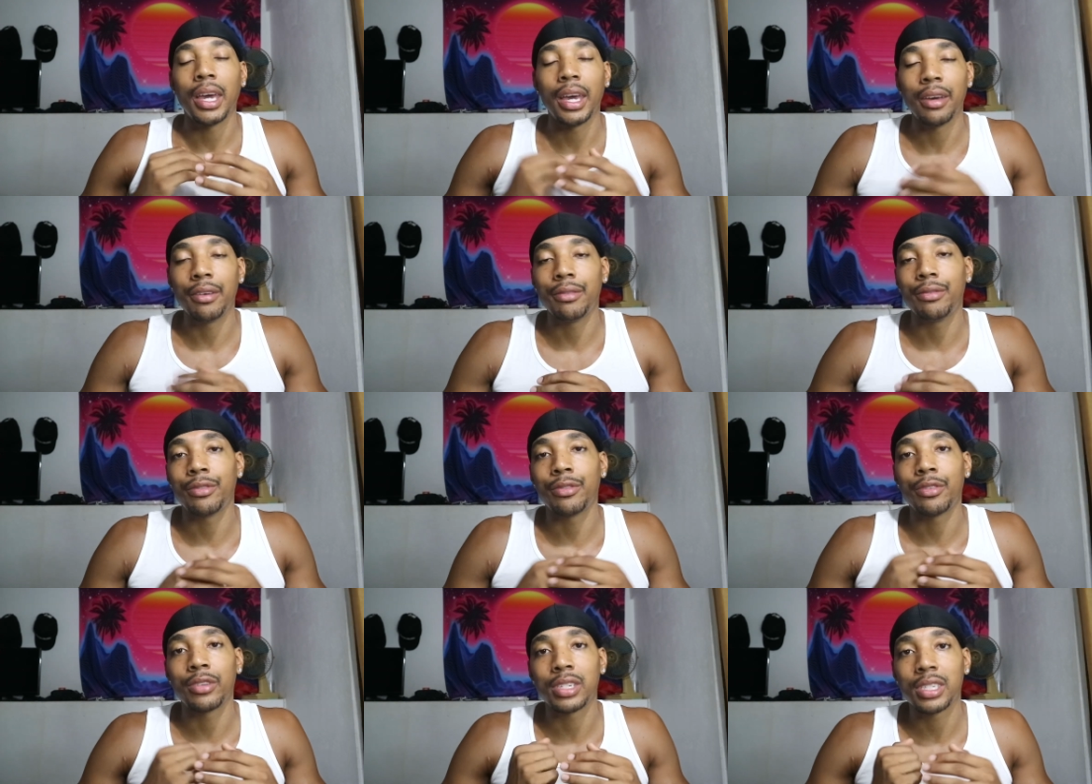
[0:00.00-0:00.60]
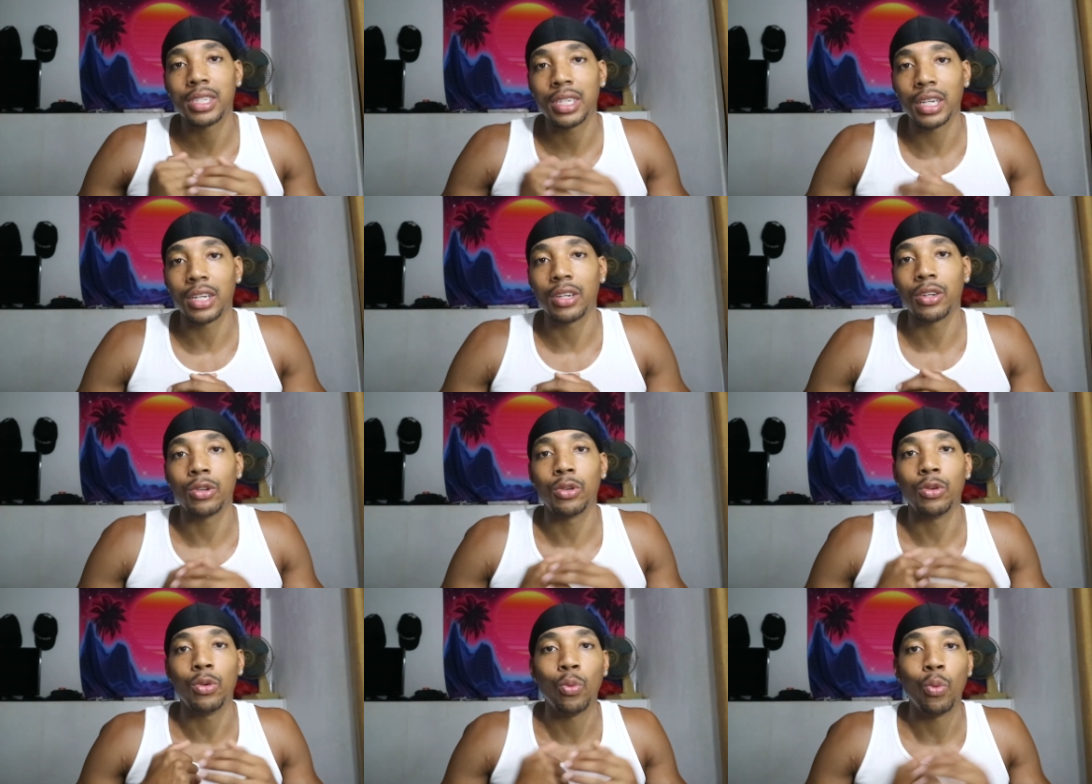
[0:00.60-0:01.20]
every
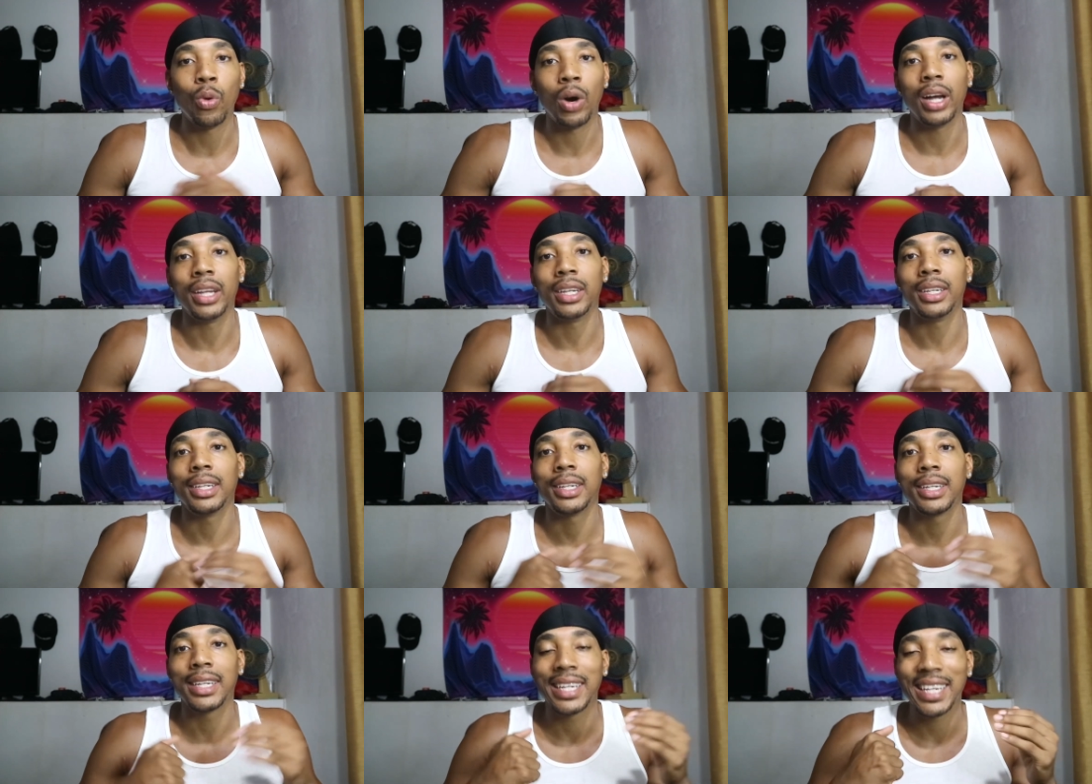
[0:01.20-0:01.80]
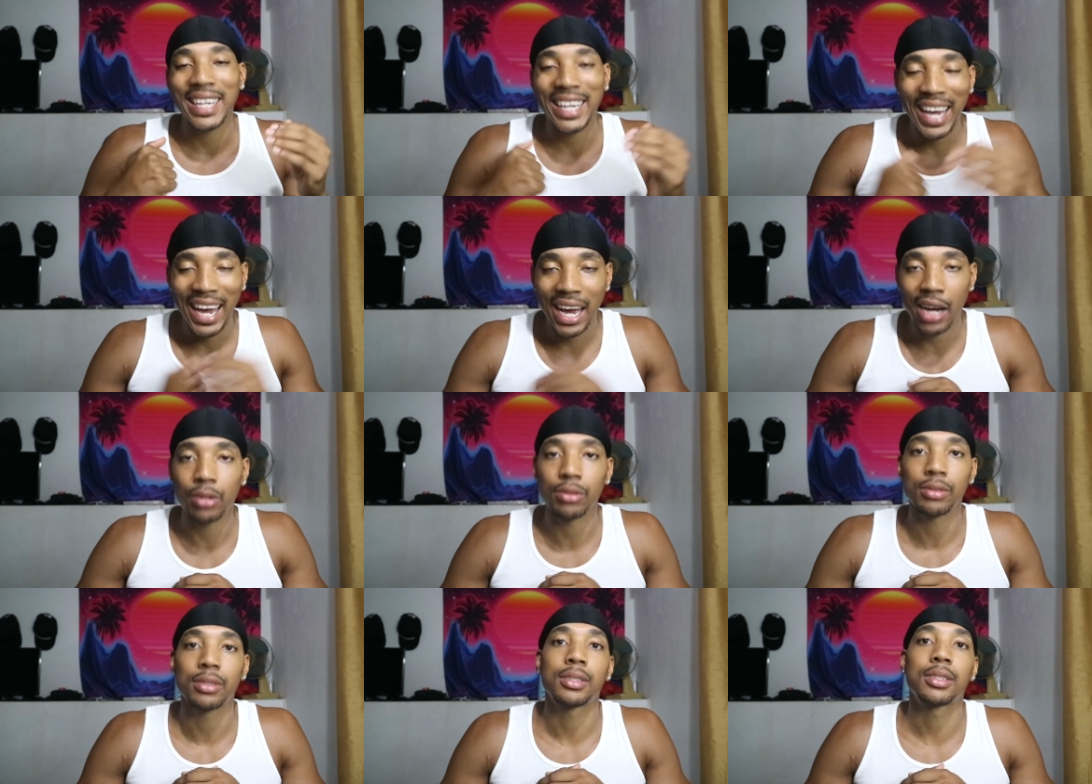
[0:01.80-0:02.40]
single one
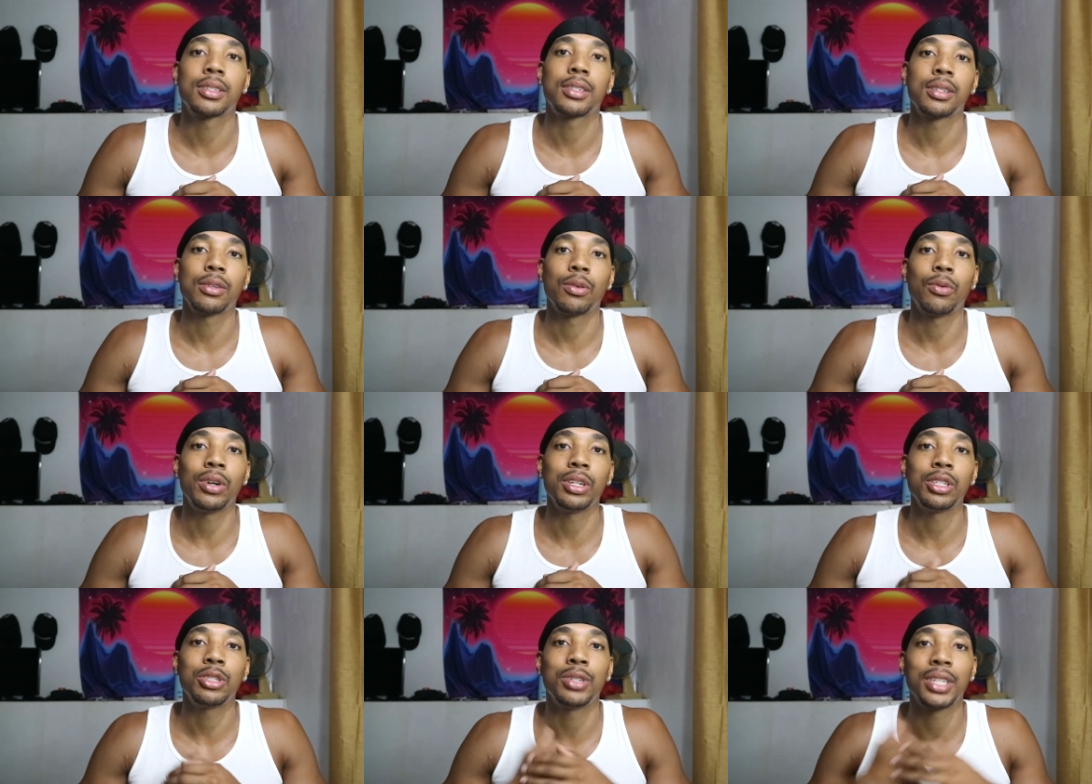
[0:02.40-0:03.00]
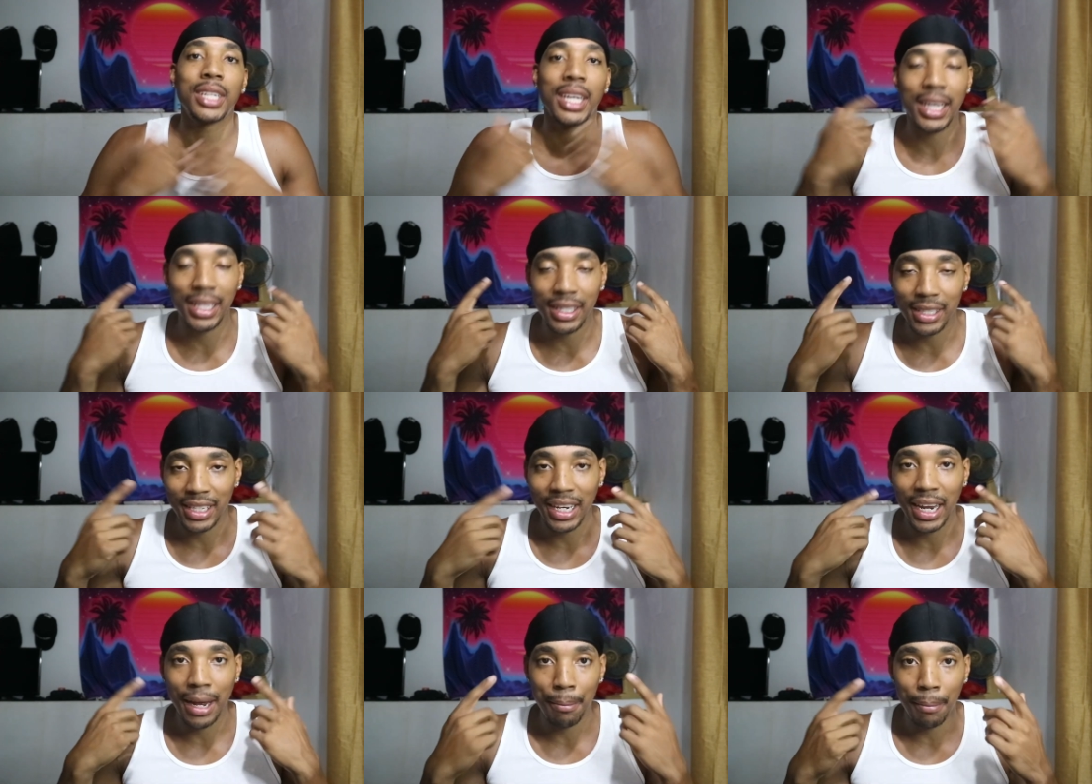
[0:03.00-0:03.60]
counts. Once you get
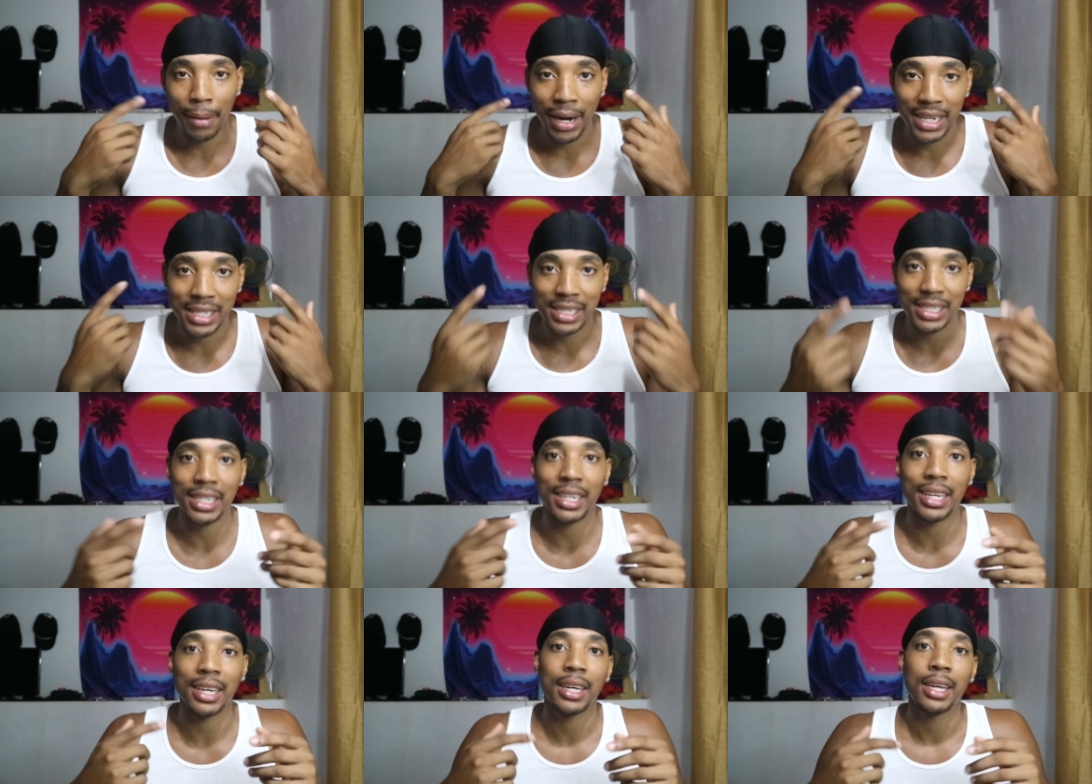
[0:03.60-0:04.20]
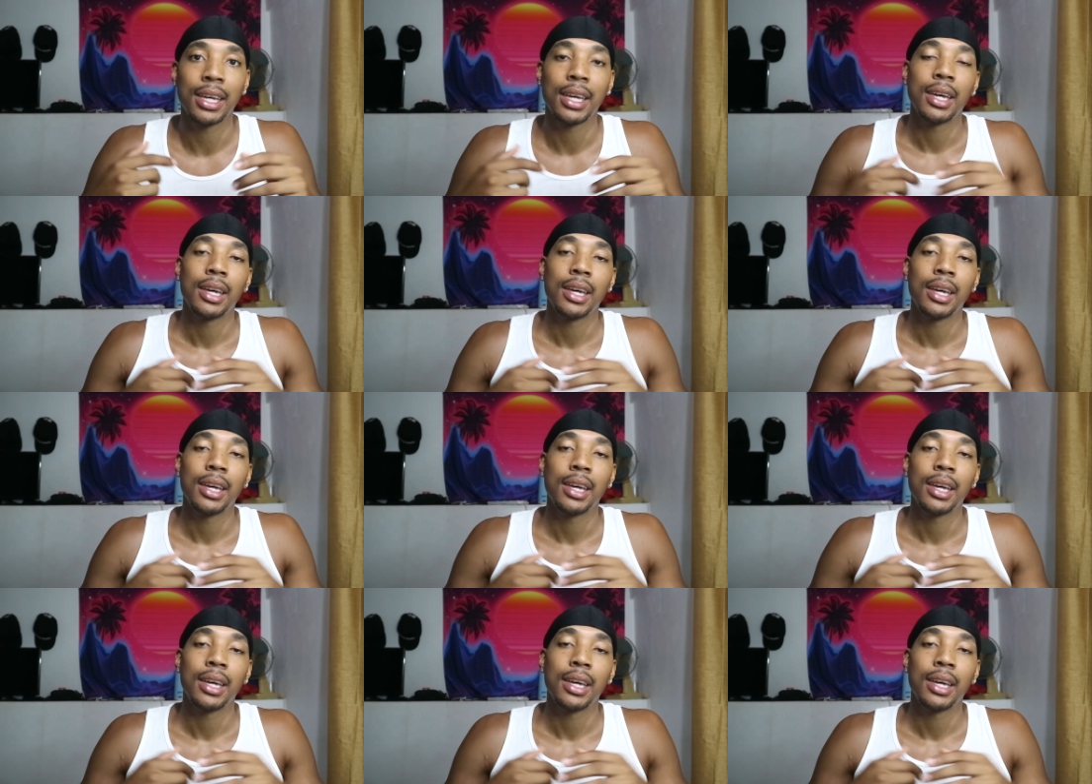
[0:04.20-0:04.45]
into that mindset,